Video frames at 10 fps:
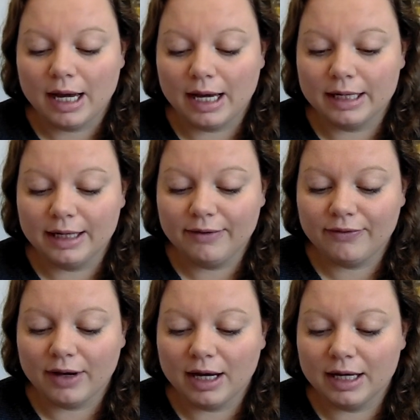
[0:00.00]
And
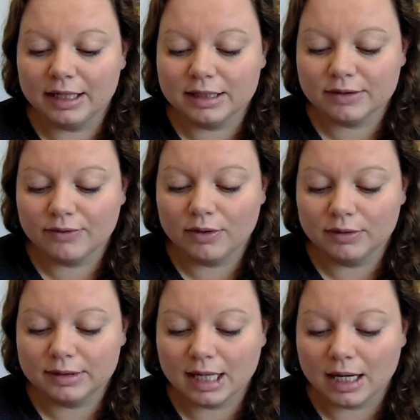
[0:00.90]
if I
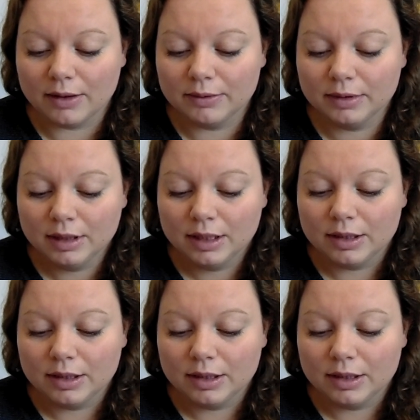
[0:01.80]
scroll down,